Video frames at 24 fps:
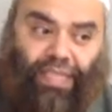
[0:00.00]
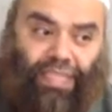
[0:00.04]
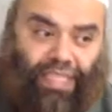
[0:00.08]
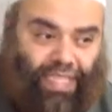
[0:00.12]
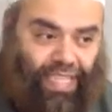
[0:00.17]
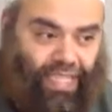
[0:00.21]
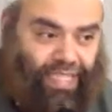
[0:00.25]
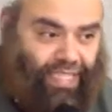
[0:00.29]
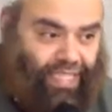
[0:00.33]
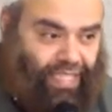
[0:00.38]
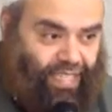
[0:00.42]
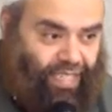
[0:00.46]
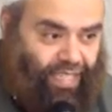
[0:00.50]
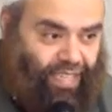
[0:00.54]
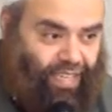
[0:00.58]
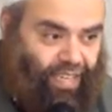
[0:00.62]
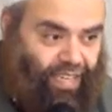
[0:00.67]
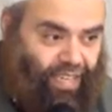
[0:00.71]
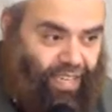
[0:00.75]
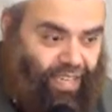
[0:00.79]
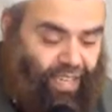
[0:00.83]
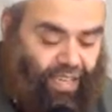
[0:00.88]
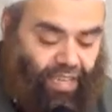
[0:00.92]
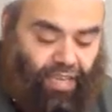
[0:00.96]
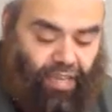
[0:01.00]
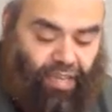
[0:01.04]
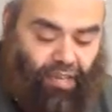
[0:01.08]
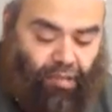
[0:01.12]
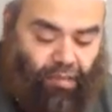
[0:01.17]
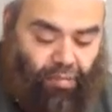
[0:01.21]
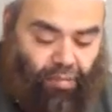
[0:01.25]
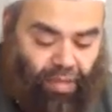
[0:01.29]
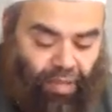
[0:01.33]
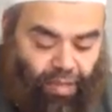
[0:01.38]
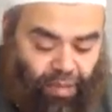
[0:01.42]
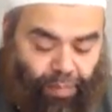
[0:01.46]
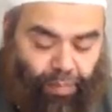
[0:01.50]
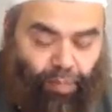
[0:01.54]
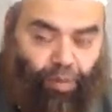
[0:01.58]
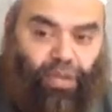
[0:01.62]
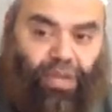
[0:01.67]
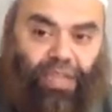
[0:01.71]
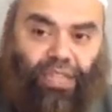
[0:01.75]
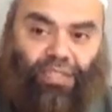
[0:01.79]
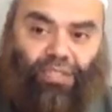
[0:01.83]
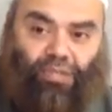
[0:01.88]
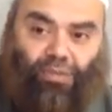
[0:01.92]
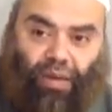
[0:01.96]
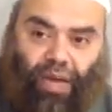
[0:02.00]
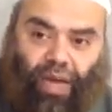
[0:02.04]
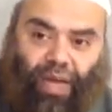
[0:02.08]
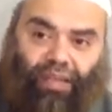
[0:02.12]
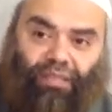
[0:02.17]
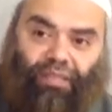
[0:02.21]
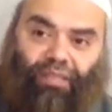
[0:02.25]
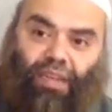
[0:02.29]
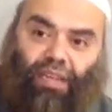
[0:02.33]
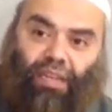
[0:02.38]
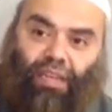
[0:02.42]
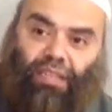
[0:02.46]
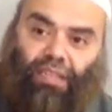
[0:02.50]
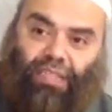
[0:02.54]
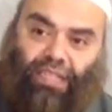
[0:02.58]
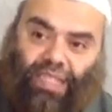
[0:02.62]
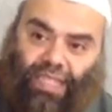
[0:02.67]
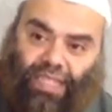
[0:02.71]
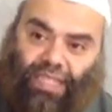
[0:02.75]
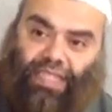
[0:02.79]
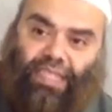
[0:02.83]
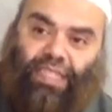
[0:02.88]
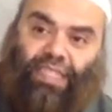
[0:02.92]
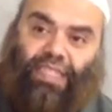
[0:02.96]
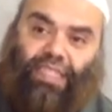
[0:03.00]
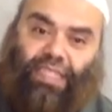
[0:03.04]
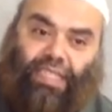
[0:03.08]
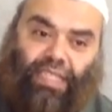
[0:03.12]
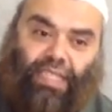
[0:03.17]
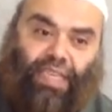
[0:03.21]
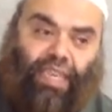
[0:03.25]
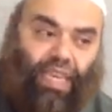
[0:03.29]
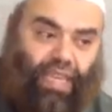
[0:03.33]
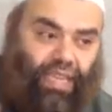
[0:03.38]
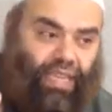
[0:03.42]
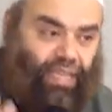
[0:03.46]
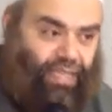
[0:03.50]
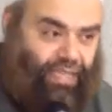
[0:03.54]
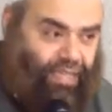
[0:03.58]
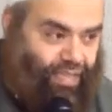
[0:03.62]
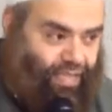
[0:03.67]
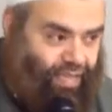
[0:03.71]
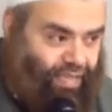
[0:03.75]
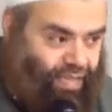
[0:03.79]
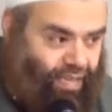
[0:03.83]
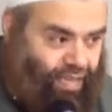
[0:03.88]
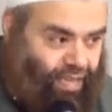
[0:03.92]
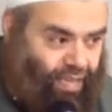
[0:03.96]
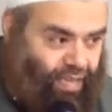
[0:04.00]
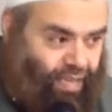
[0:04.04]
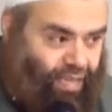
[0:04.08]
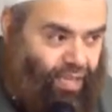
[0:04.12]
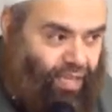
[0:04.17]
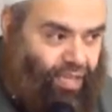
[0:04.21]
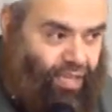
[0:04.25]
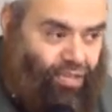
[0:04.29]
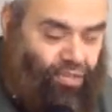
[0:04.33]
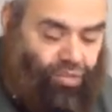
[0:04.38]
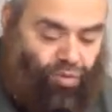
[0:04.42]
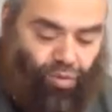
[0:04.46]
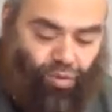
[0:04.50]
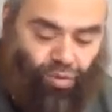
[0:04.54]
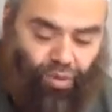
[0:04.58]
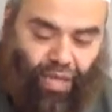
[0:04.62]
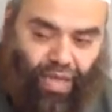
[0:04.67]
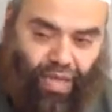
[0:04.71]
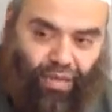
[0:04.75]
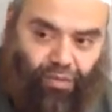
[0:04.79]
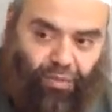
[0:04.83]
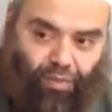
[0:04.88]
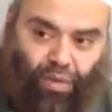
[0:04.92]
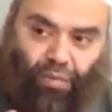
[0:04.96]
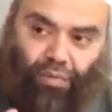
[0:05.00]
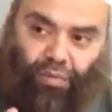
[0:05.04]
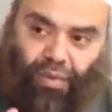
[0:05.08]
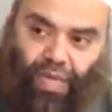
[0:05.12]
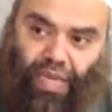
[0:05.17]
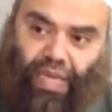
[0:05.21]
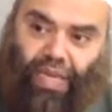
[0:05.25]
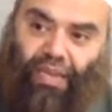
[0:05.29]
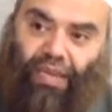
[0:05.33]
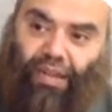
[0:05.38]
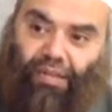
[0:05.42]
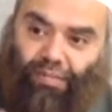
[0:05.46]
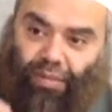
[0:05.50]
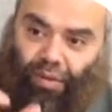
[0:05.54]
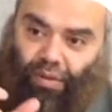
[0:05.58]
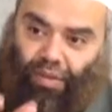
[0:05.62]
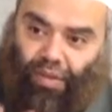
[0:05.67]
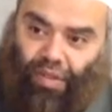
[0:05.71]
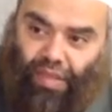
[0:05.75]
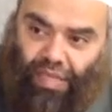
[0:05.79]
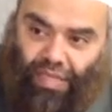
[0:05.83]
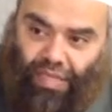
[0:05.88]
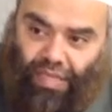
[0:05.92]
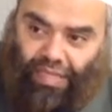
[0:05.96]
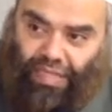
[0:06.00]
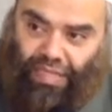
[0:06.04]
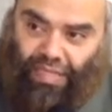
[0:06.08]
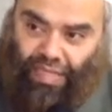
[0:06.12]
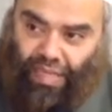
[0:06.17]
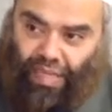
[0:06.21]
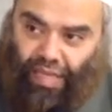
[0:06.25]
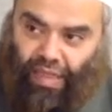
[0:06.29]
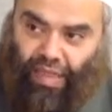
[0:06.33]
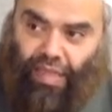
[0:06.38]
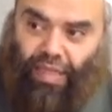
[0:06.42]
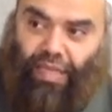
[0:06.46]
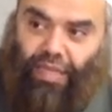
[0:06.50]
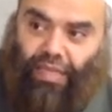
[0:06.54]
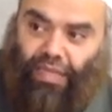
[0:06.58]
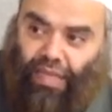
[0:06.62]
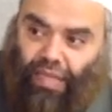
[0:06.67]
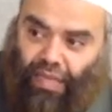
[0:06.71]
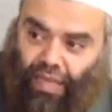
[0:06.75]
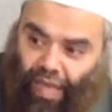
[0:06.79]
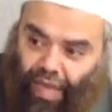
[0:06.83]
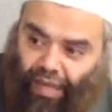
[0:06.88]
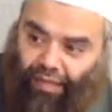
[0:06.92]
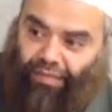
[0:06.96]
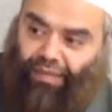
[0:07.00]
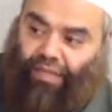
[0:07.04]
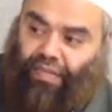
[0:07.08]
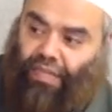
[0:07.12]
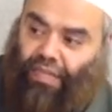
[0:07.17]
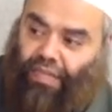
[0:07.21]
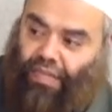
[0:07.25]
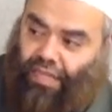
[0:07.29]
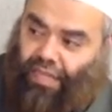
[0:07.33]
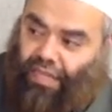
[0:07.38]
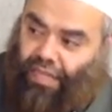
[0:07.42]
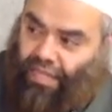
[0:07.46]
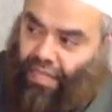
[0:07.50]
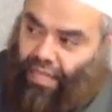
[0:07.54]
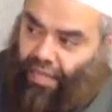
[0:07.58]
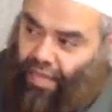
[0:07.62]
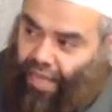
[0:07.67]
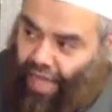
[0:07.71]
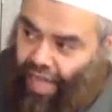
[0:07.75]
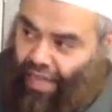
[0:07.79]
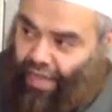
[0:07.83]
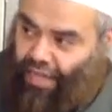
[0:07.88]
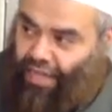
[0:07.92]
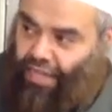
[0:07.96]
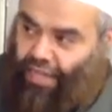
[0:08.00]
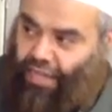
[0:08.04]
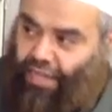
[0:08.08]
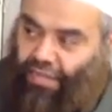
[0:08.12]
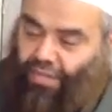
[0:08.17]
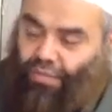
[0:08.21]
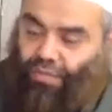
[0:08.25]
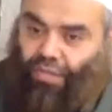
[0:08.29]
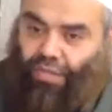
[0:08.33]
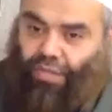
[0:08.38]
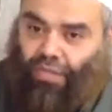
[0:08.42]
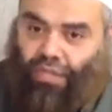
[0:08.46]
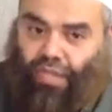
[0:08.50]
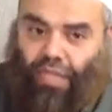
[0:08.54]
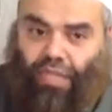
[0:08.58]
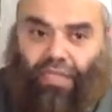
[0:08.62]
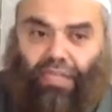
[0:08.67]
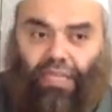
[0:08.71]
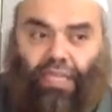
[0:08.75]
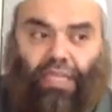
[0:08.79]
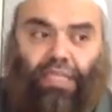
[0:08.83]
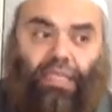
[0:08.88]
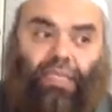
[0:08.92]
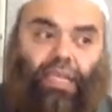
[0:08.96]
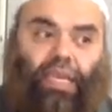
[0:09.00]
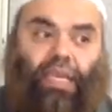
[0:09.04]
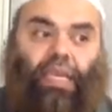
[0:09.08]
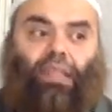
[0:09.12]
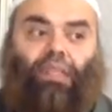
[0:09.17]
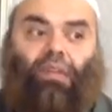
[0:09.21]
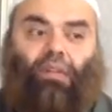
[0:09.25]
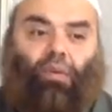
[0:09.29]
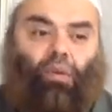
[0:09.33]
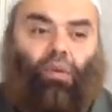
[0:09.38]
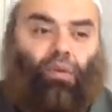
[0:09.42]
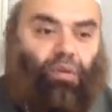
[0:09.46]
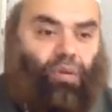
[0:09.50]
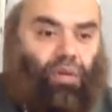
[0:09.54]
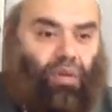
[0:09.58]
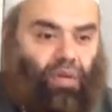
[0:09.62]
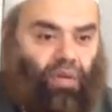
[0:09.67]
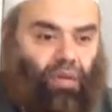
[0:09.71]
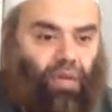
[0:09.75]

is easy. But the point is to have a consistency in it. So that when we hear about these things and the evidences and the actions, we should not say it's either or.